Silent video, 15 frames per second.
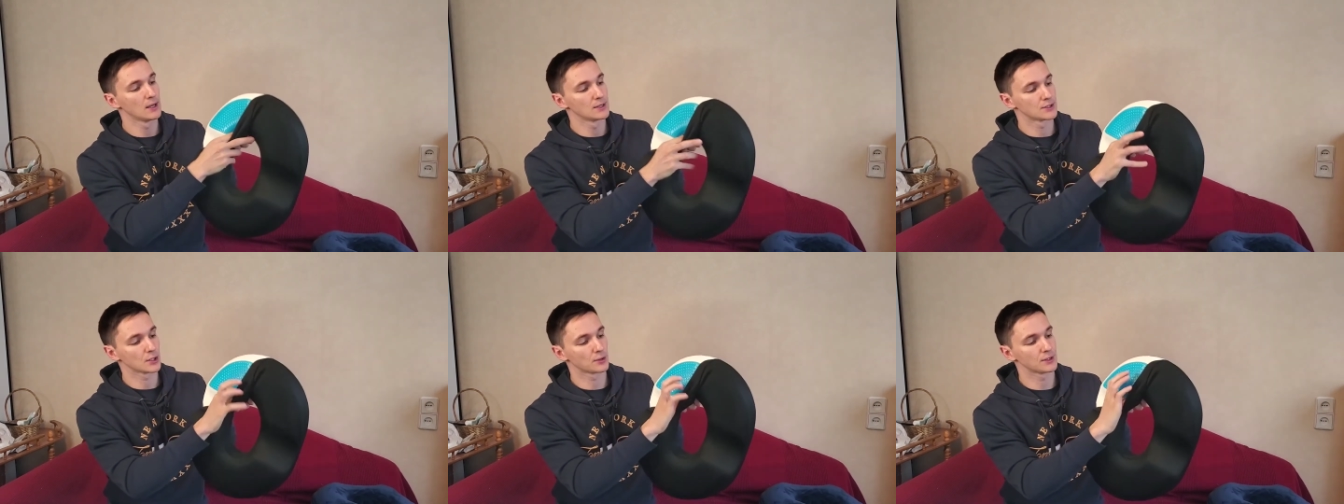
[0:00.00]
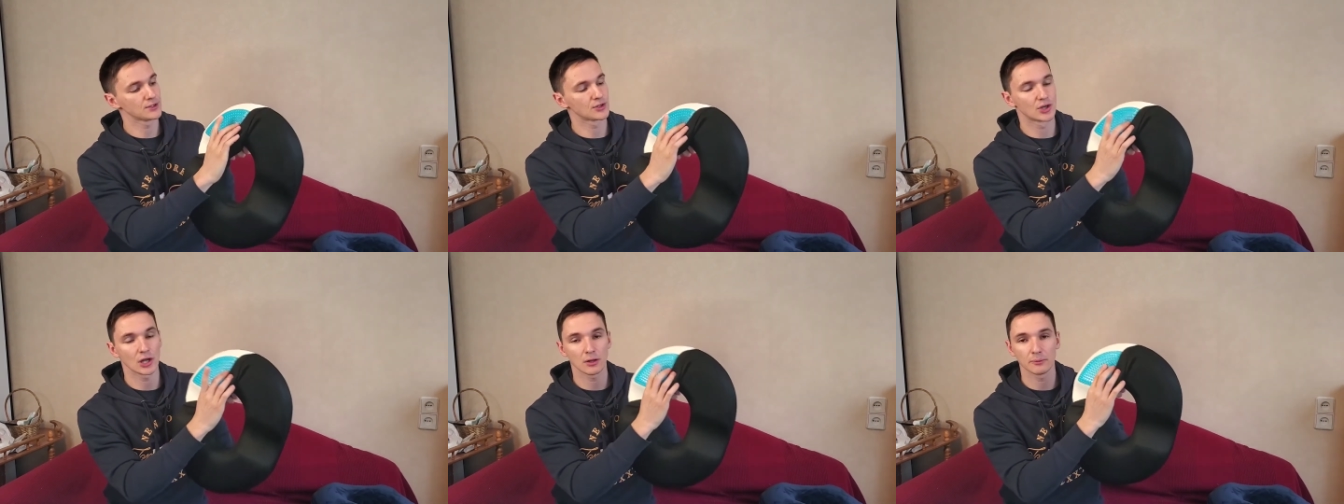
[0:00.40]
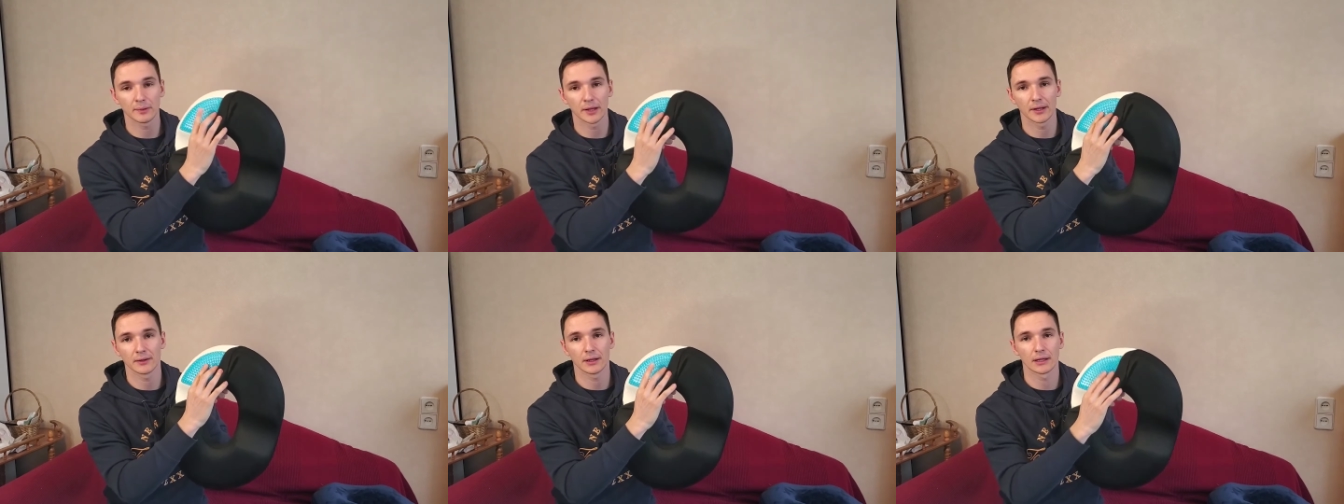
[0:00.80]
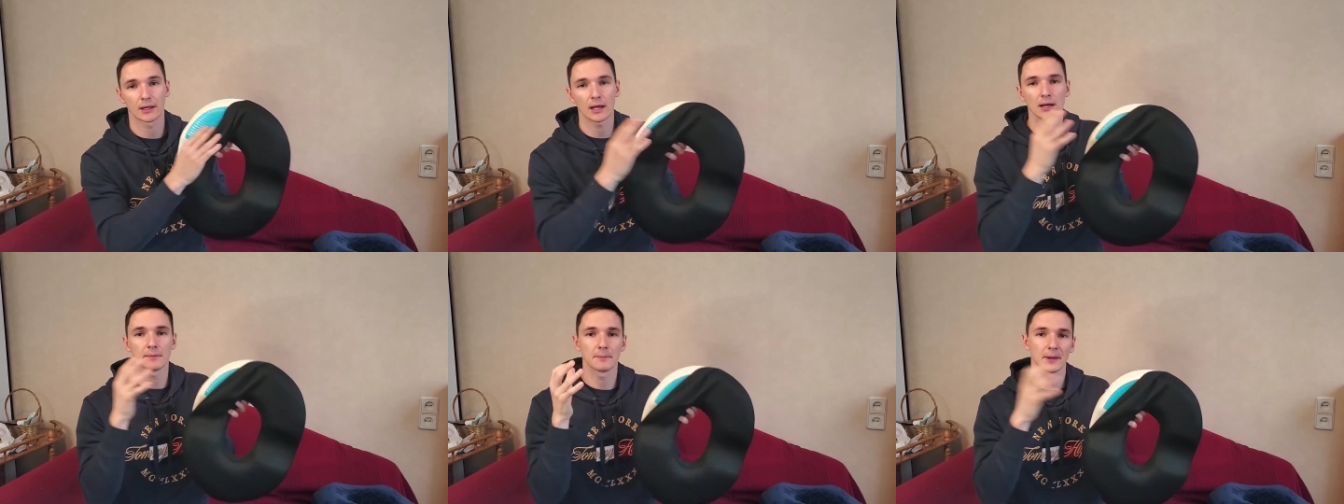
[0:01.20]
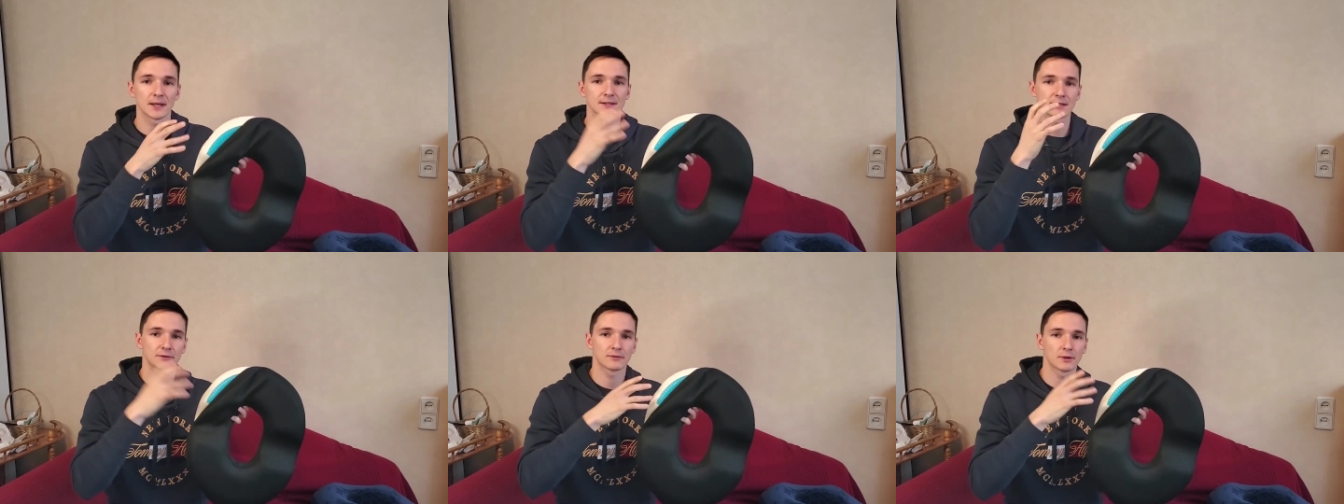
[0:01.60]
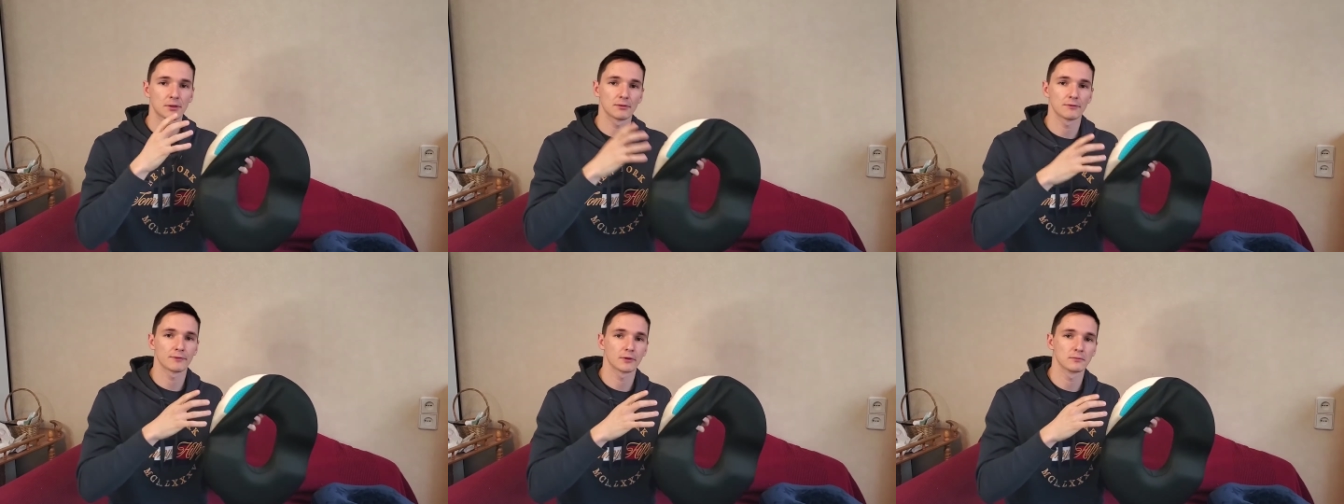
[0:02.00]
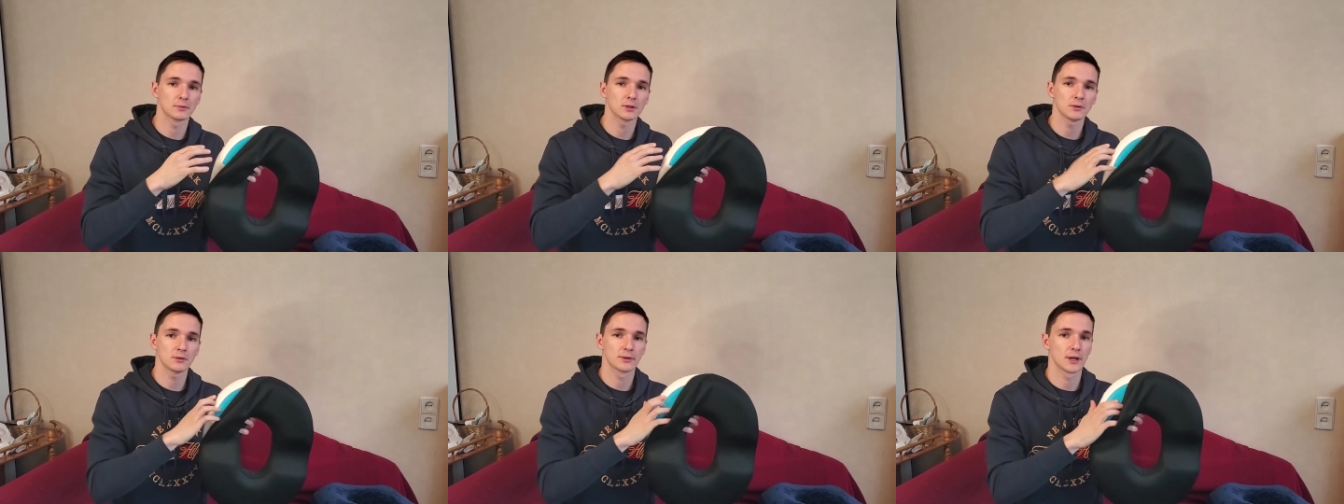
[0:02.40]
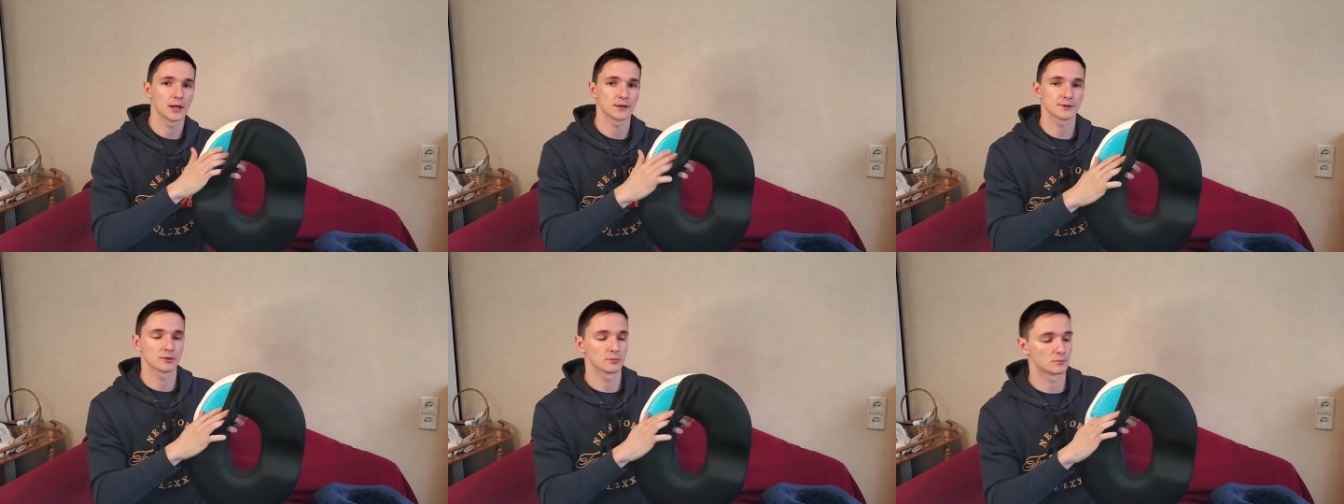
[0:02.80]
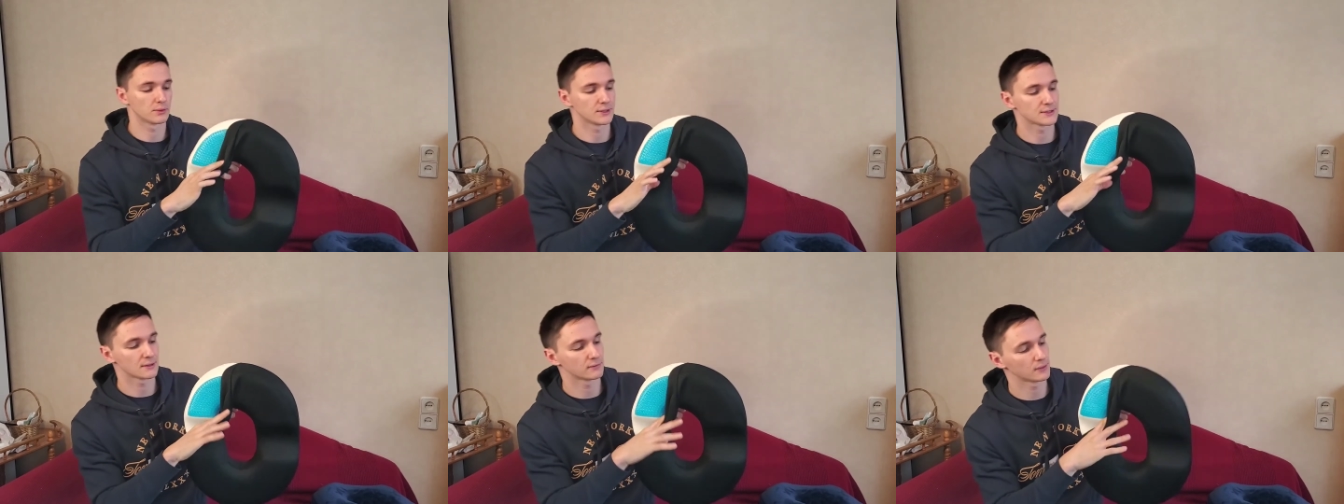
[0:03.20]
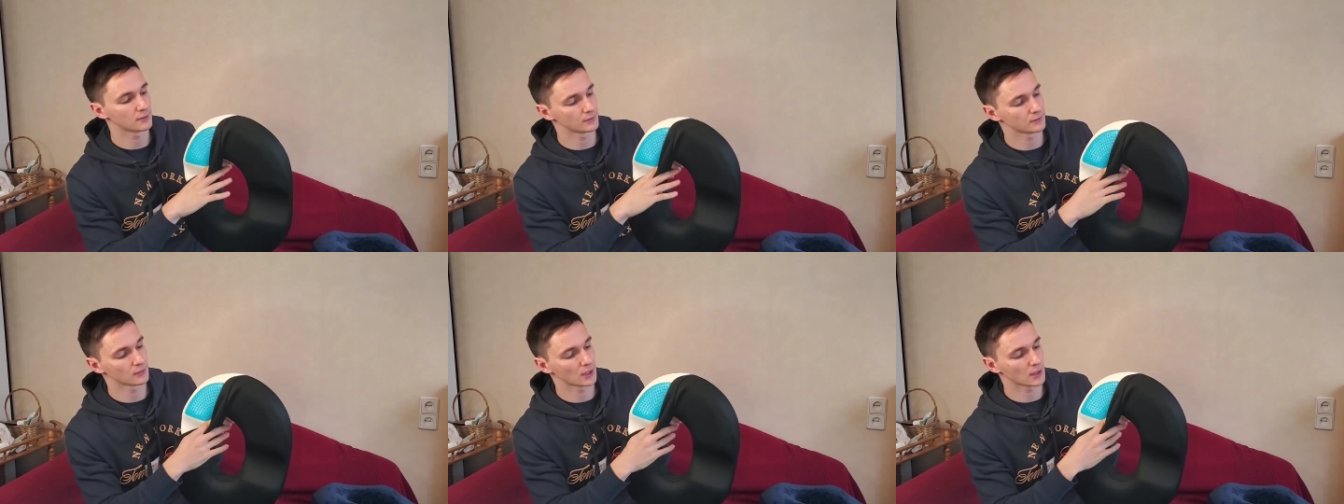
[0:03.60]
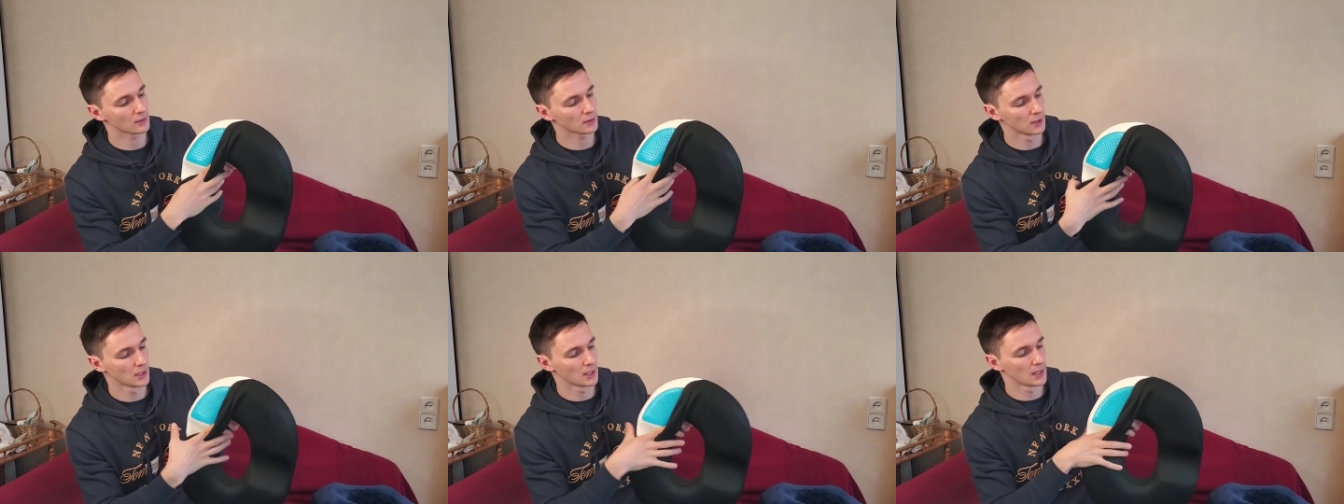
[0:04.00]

So this gel bit, it kind of makes everything firmer. Yeah, so it brings everything together.